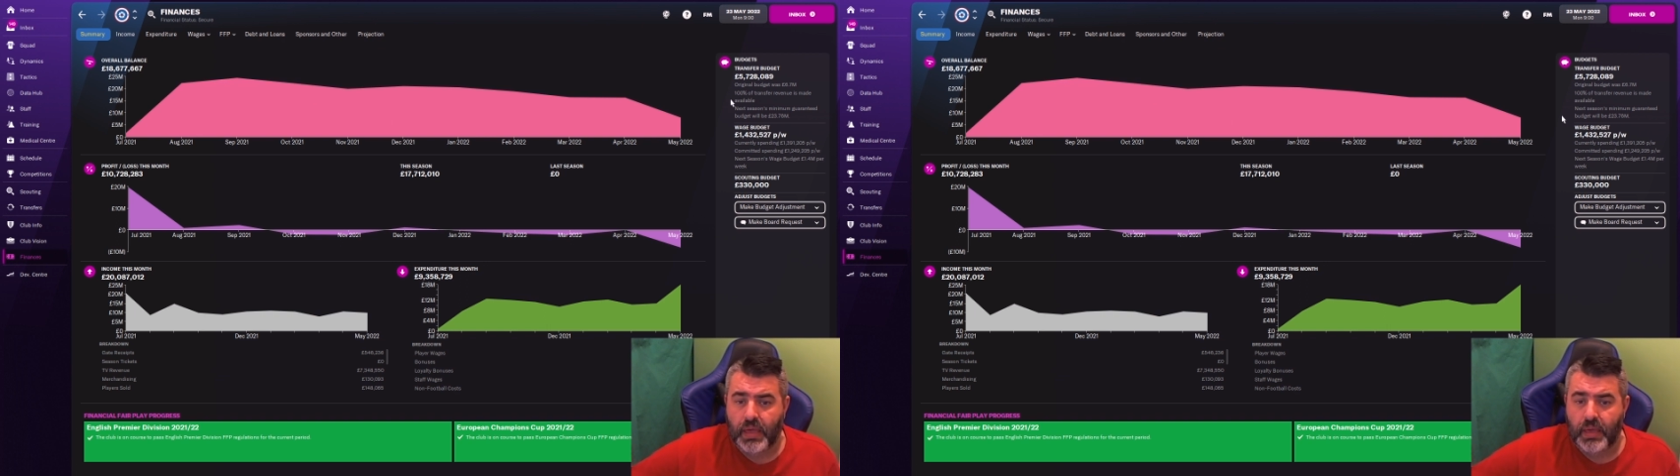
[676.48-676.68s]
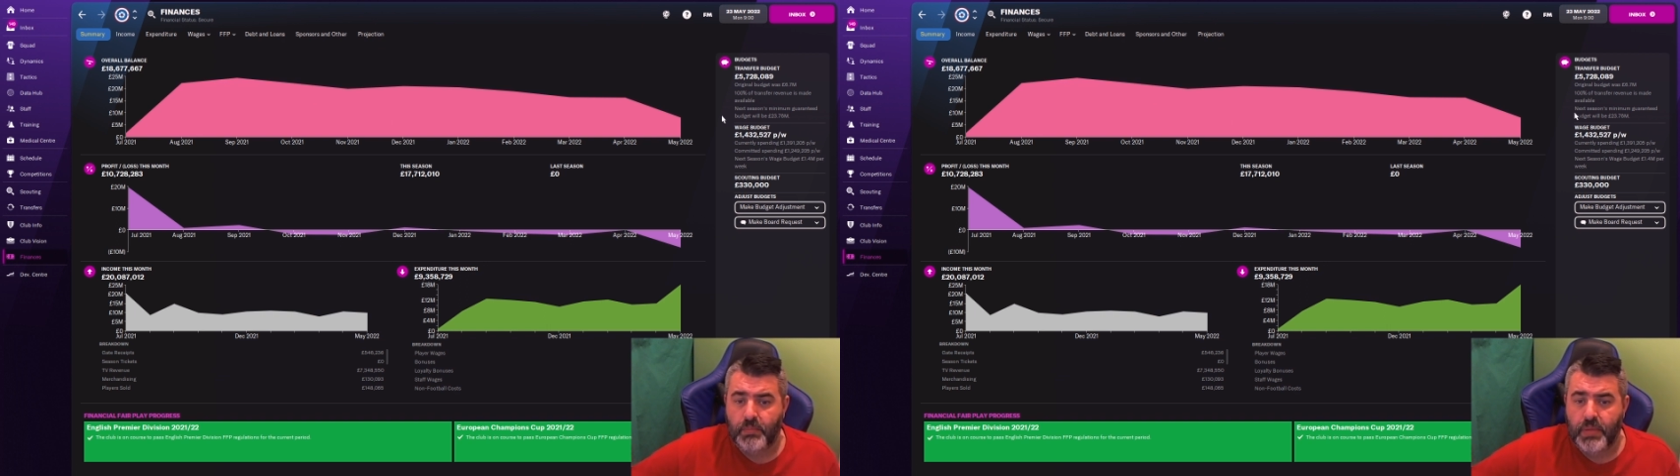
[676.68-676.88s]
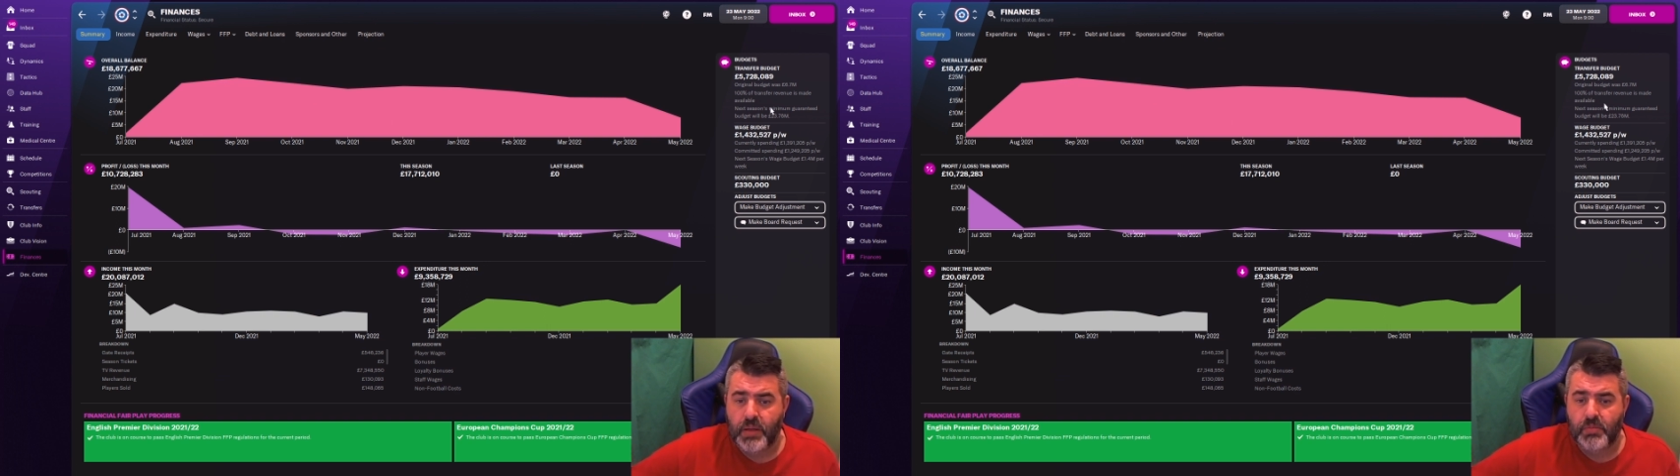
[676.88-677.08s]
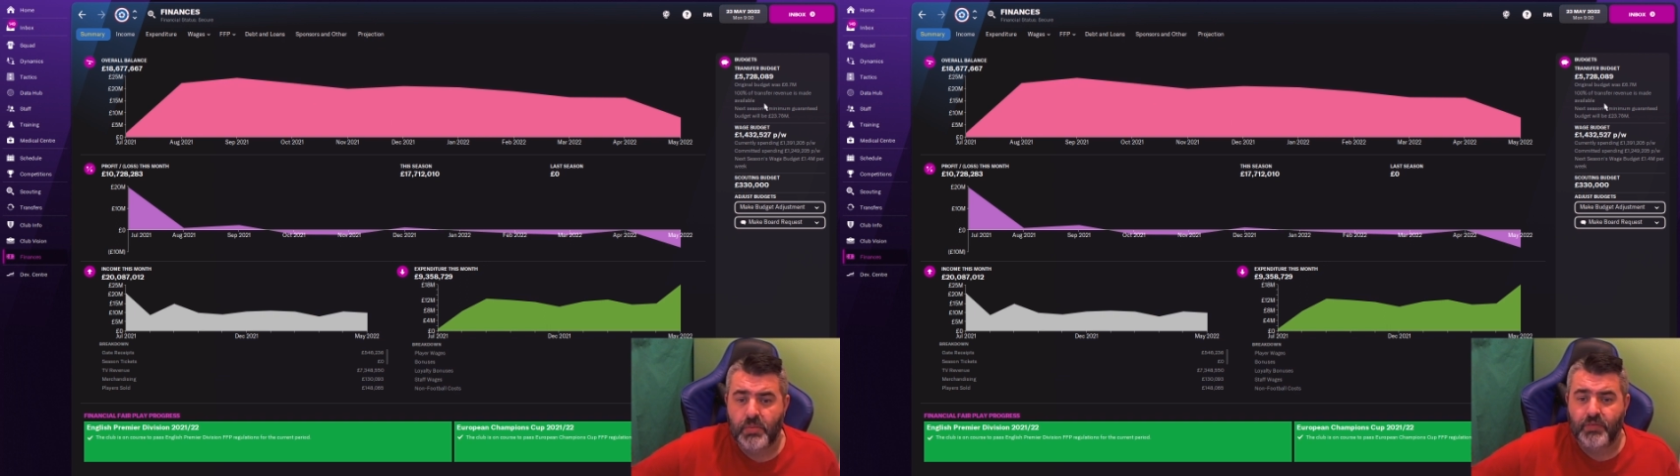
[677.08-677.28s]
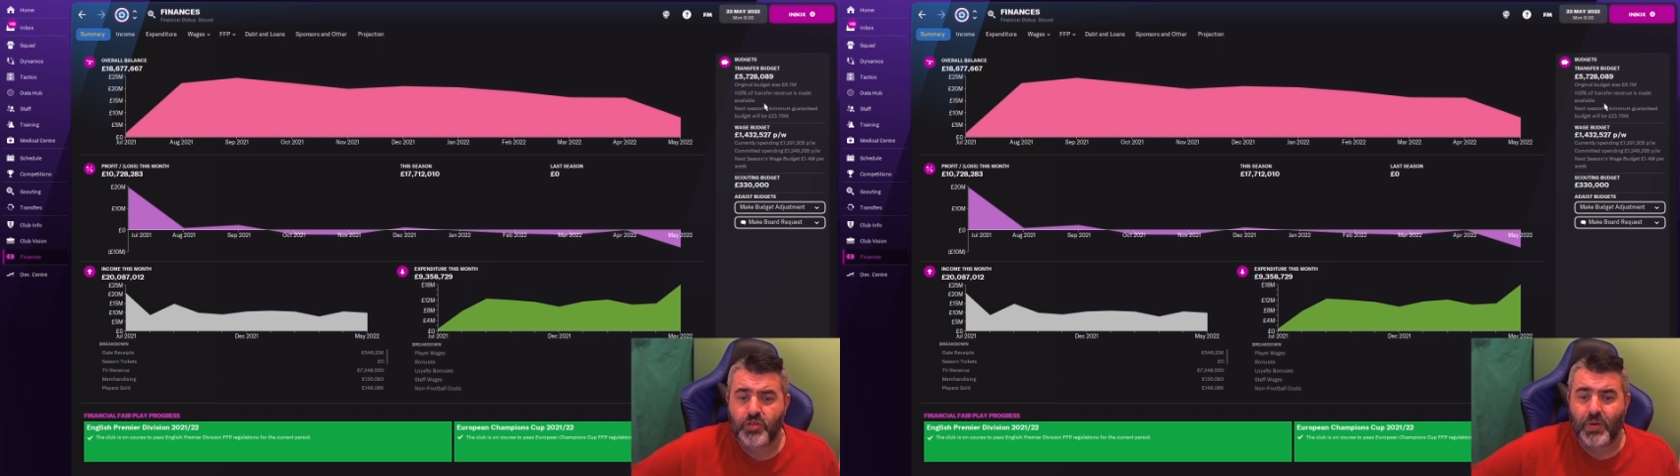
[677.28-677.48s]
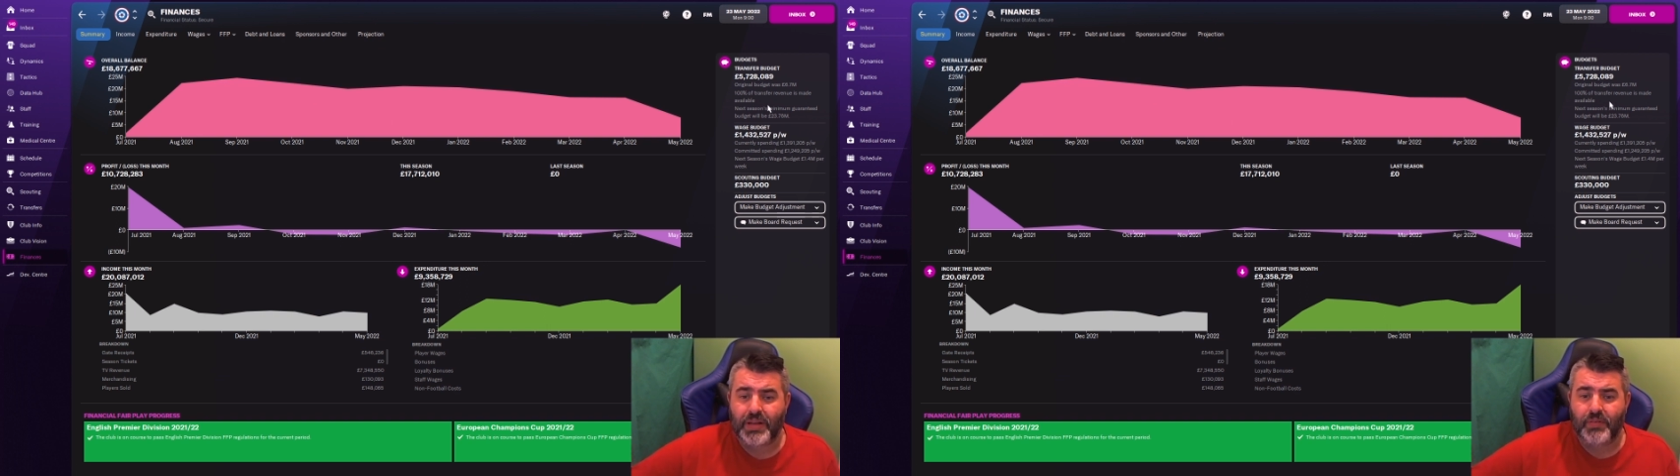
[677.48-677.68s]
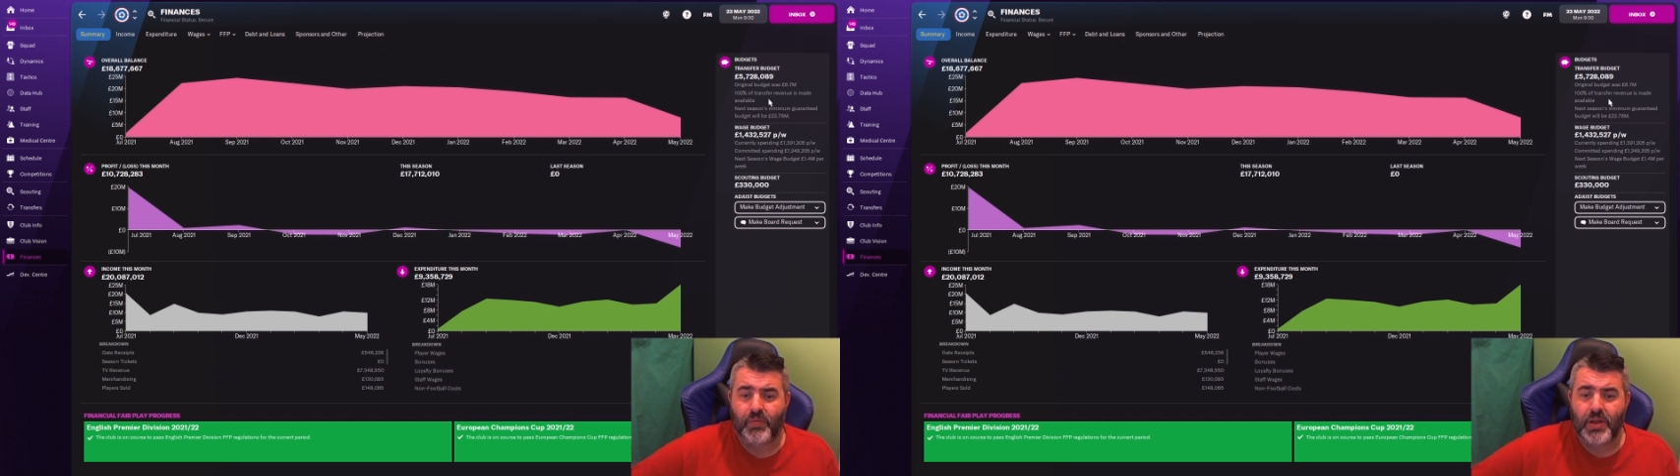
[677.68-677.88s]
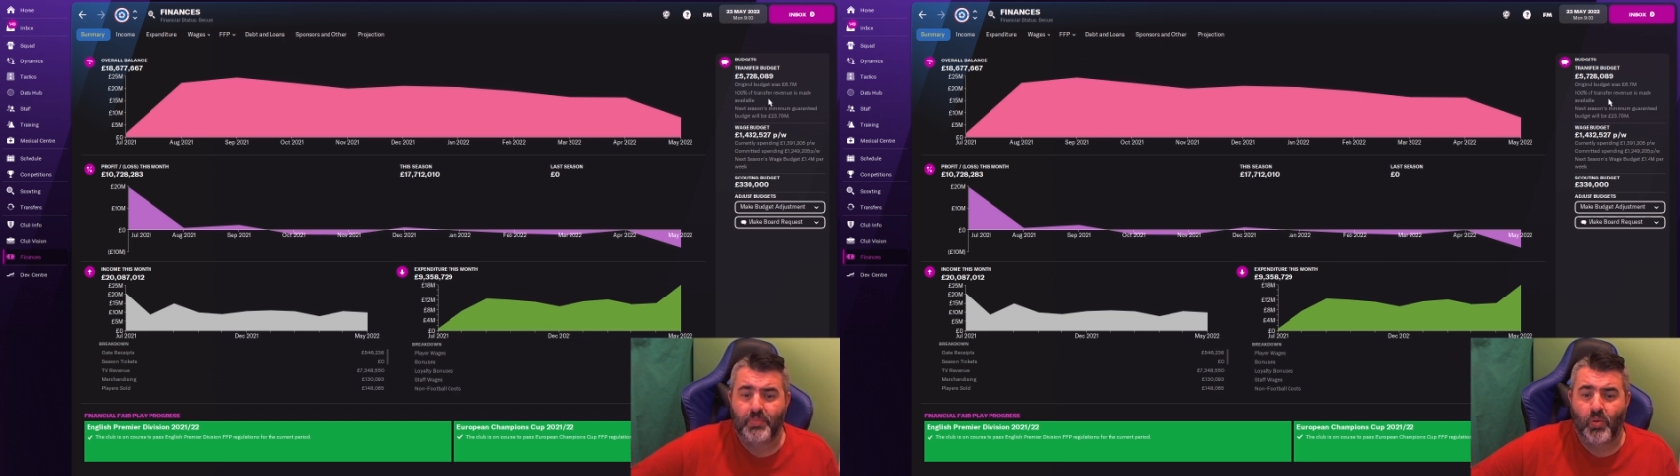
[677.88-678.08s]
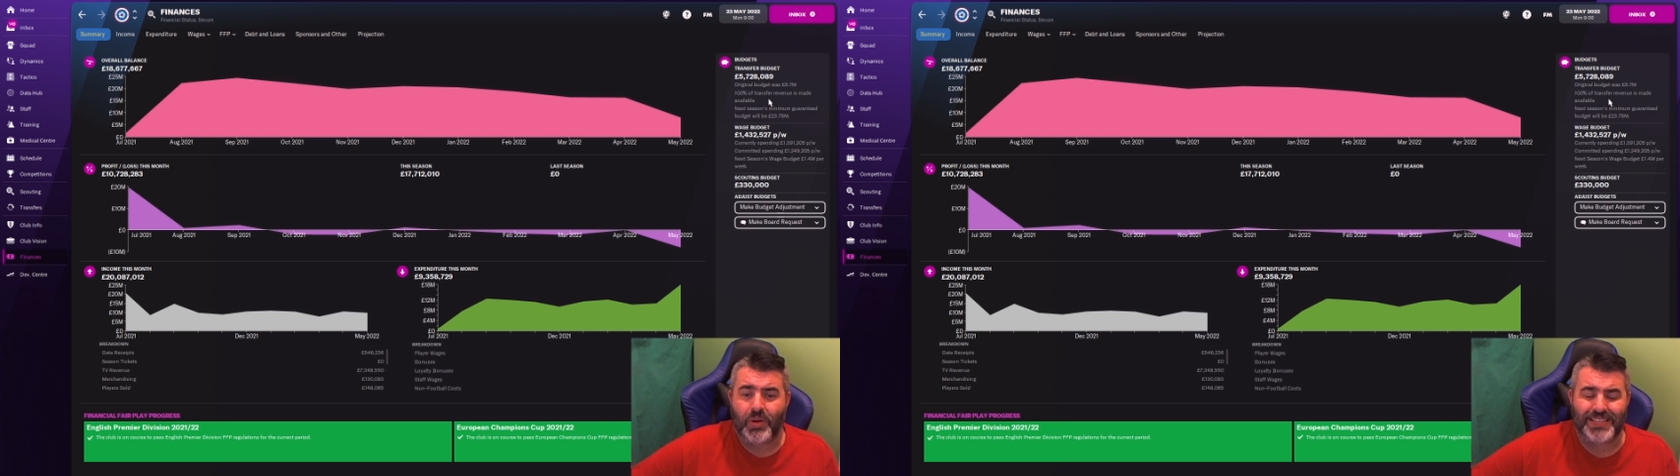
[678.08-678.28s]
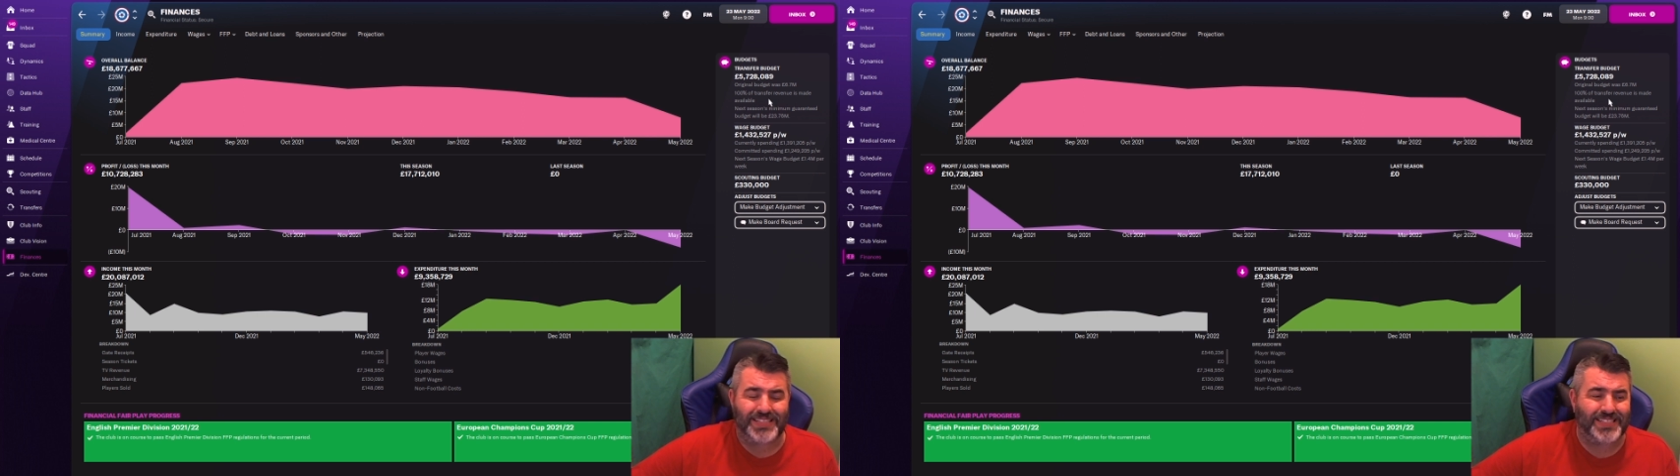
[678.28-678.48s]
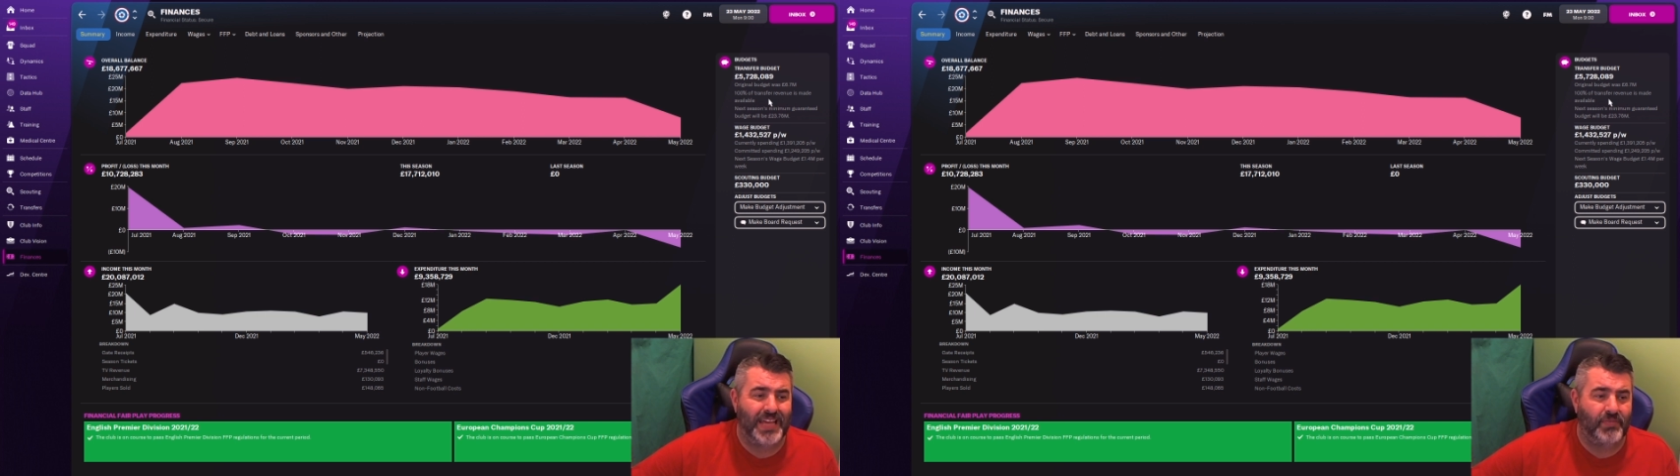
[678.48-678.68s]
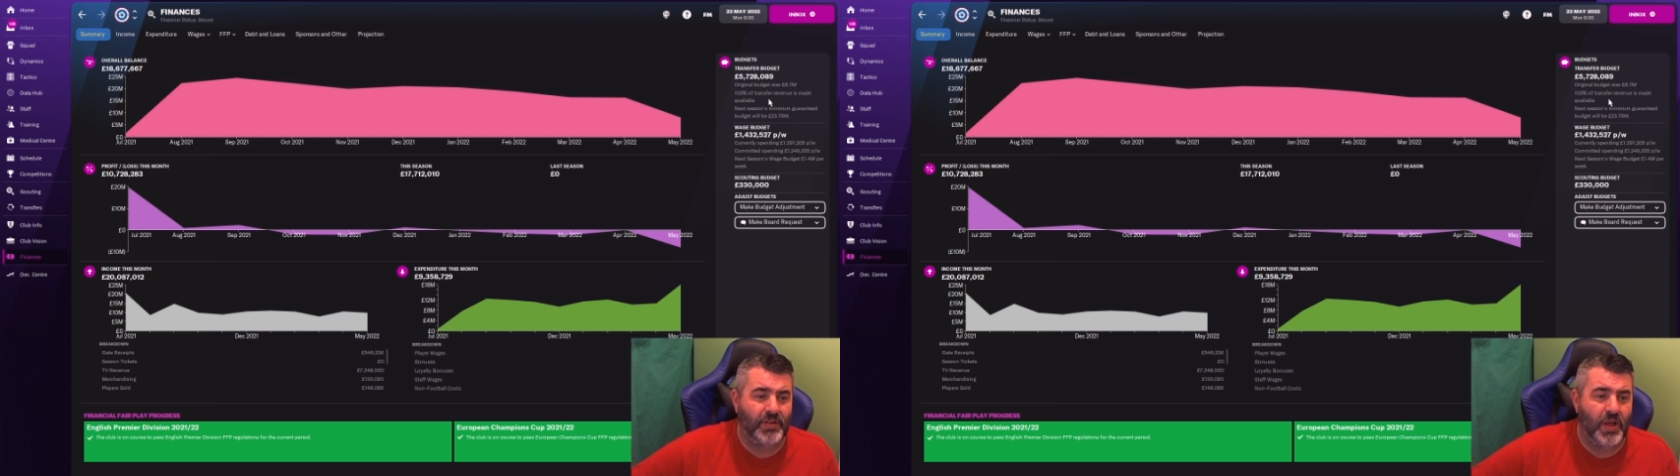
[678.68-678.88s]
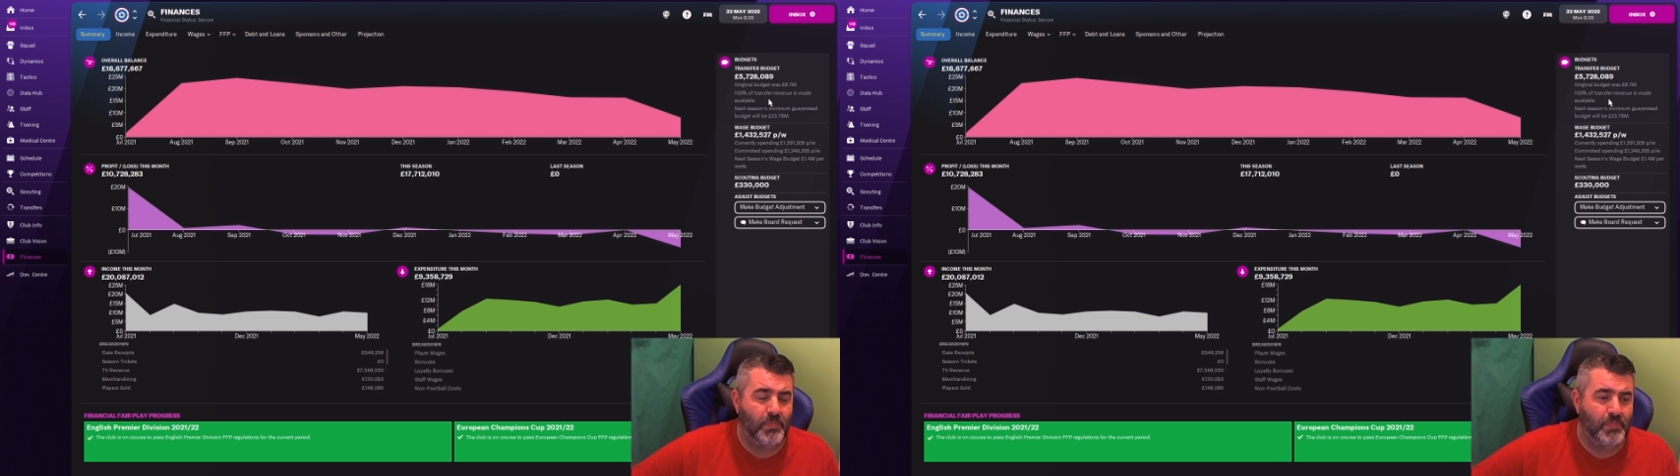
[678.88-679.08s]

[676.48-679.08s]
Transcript: Minimum of 23.7